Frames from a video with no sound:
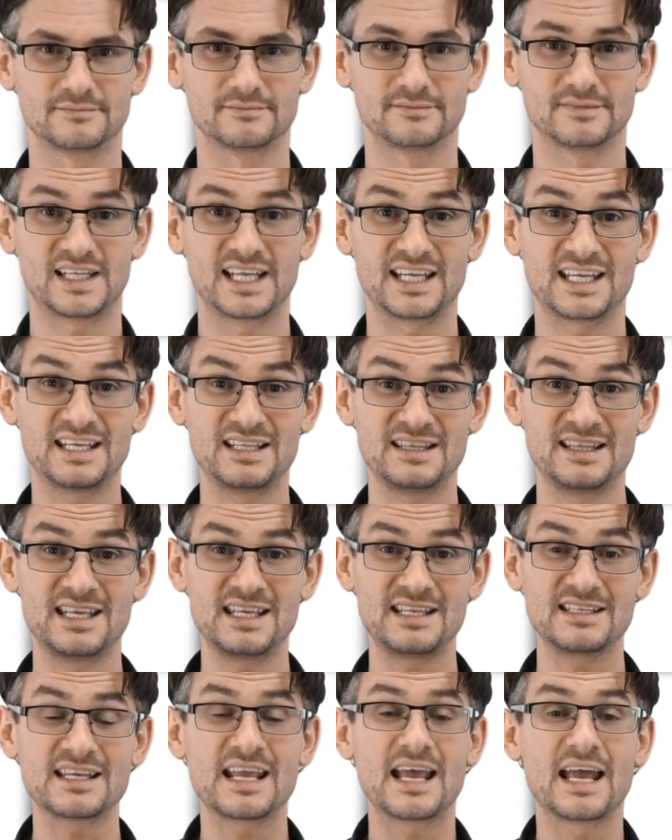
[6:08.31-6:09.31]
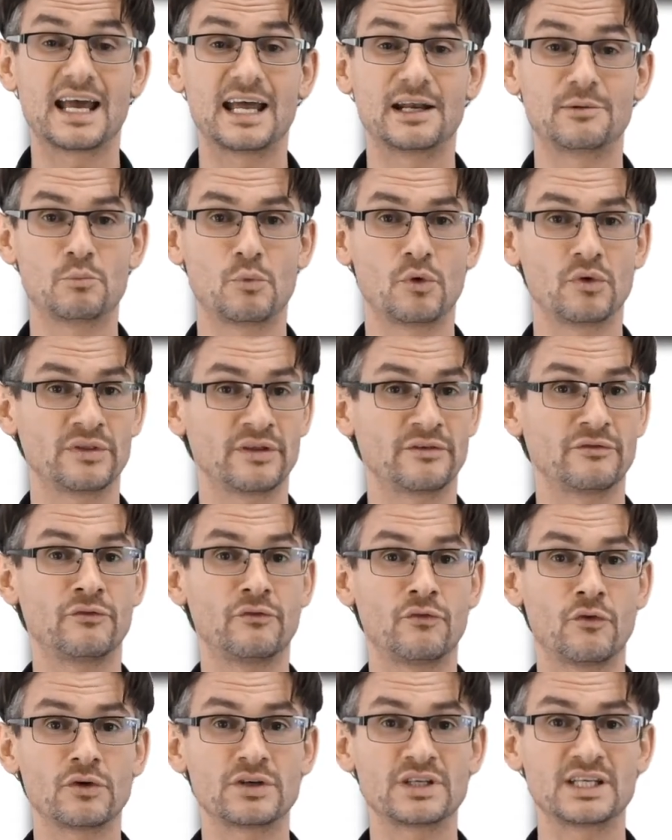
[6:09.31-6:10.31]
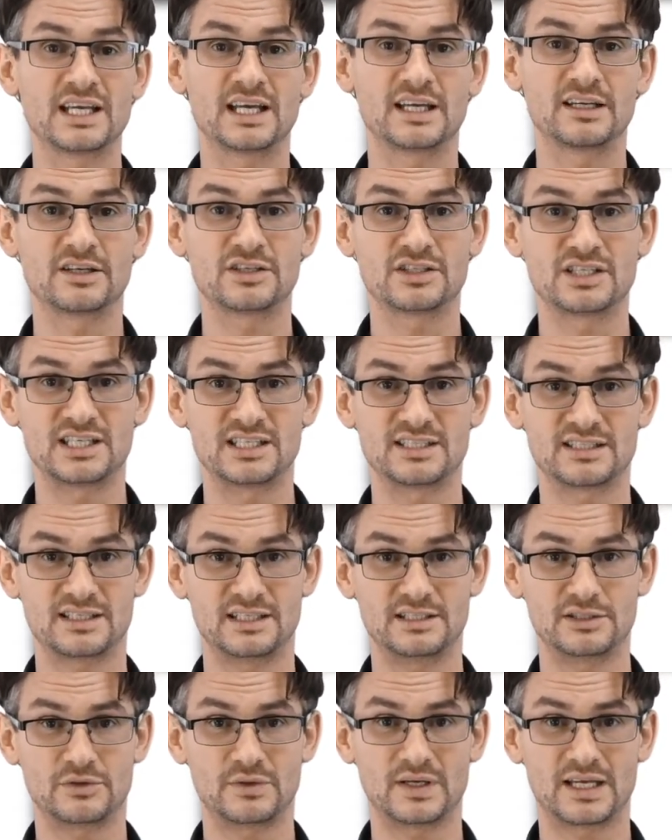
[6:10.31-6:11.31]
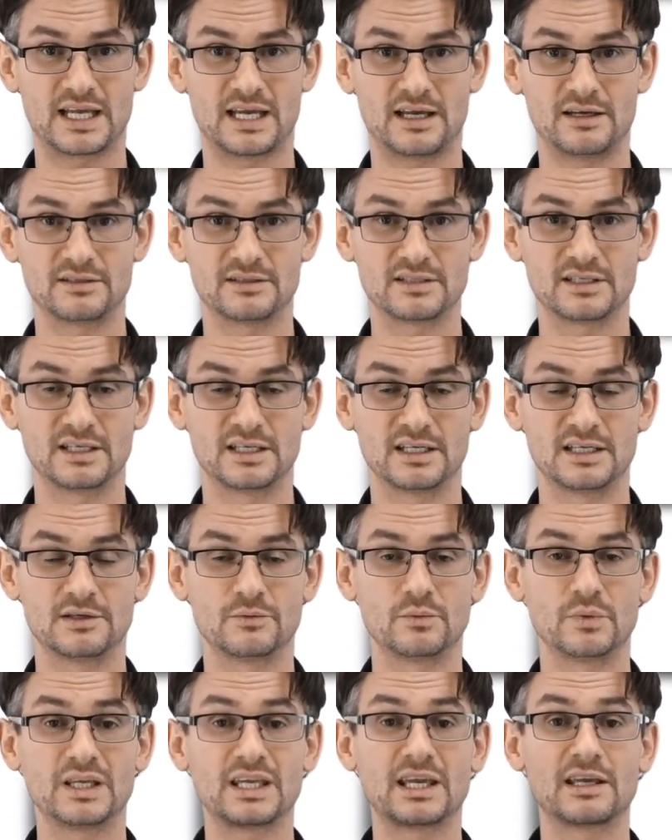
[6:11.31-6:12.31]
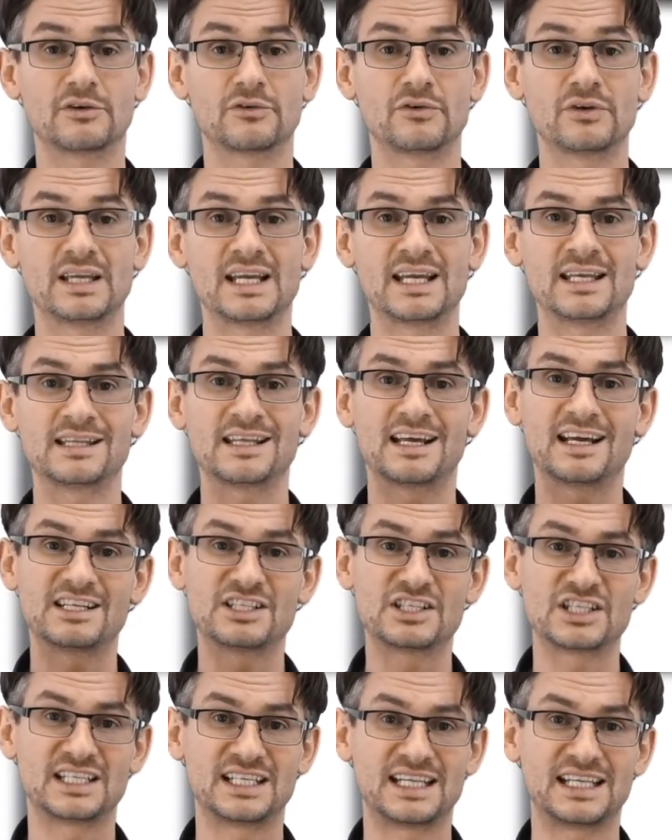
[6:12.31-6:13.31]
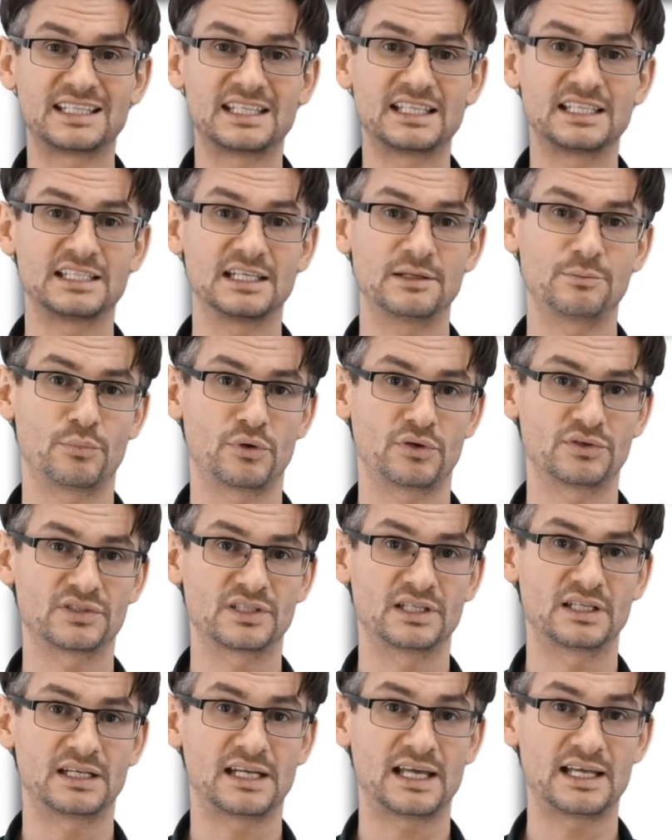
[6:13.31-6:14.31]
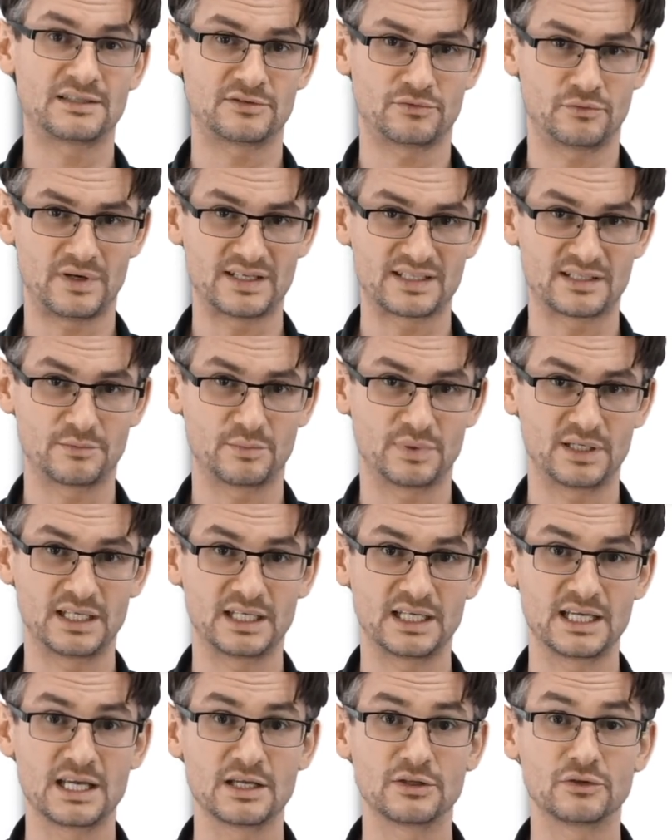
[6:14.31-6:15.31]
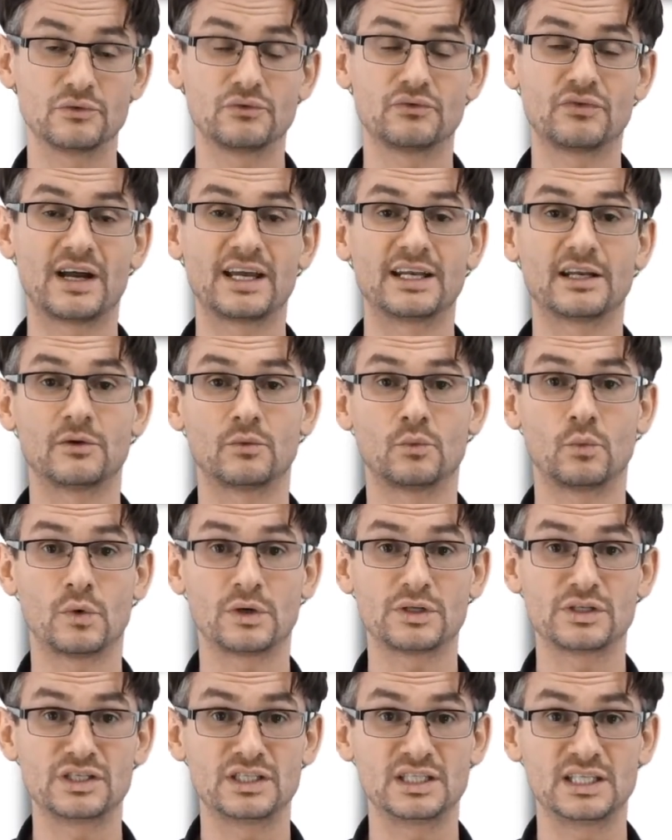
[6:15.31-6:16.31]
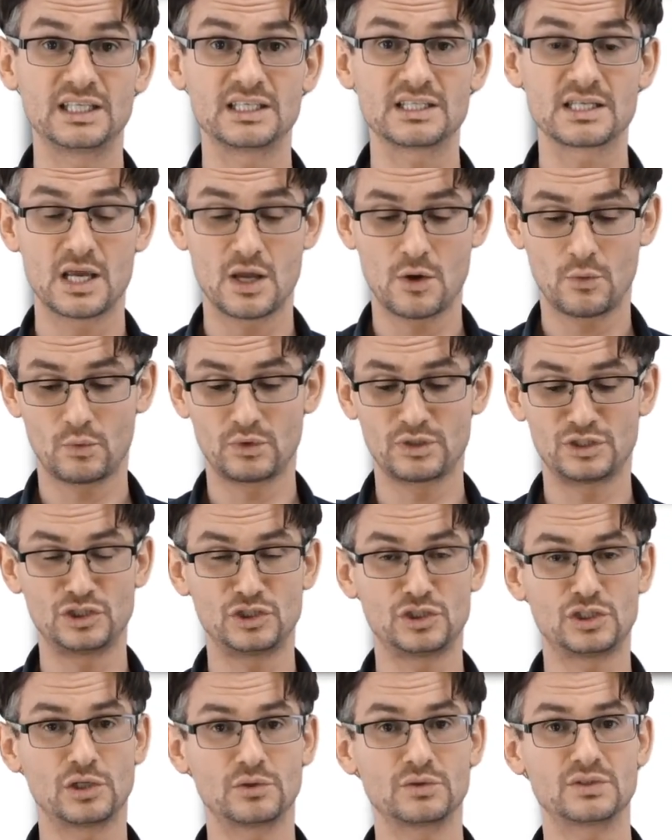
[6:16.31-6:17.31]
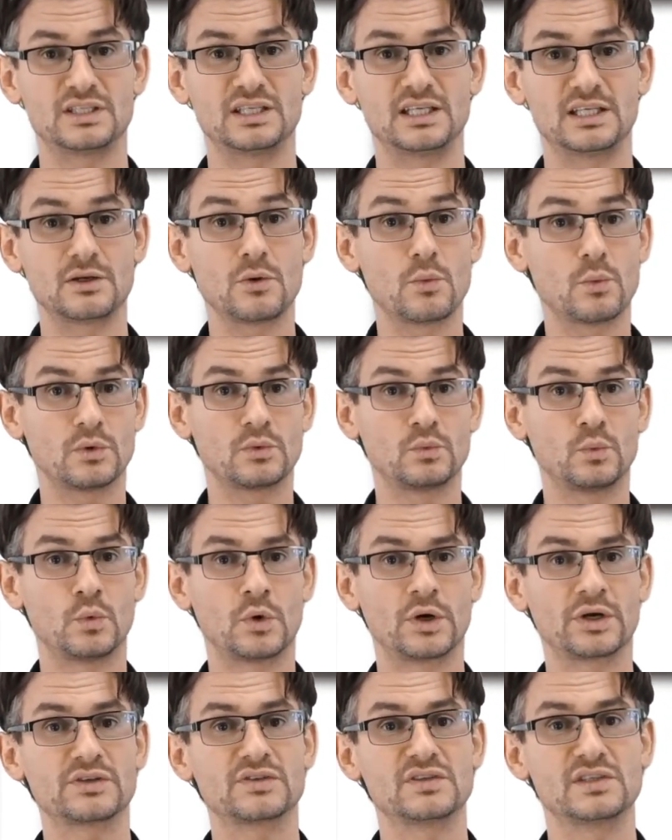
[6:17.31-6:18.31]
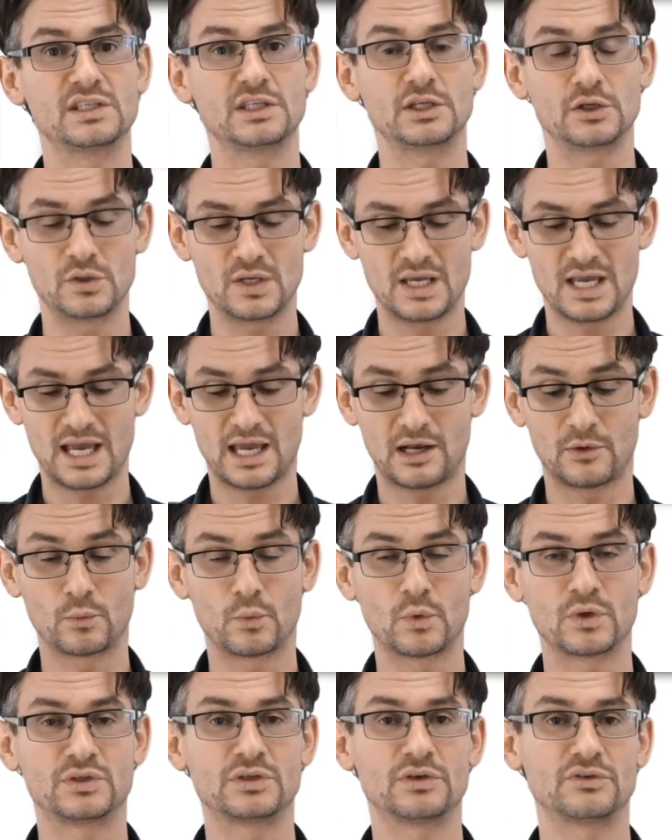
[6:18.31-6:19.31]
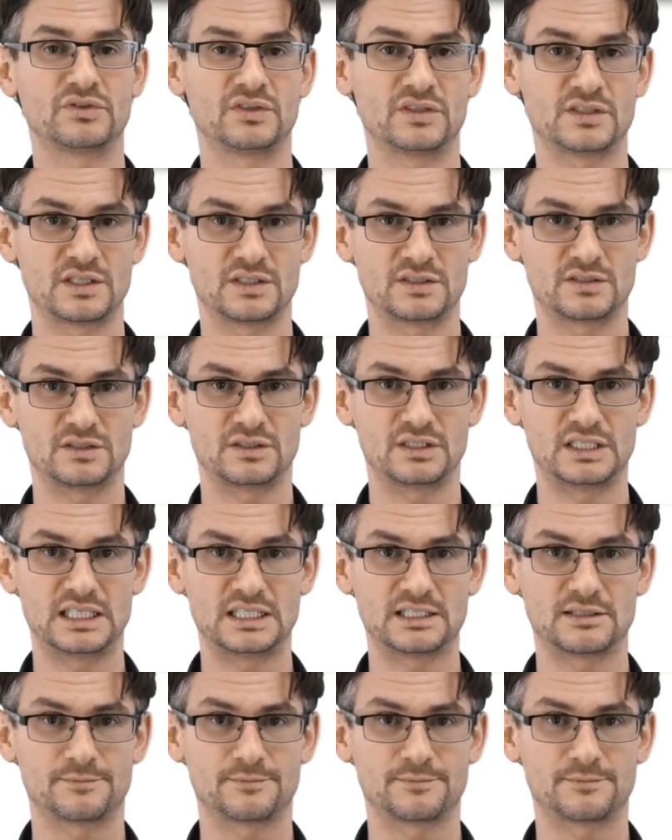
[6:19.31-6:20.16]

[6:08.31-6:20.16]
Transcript: Taking these and more than 40 other genes into account, we can create a genetically personalized recipe to find out what you need, what you don't need, what works in you, and what dosages you need.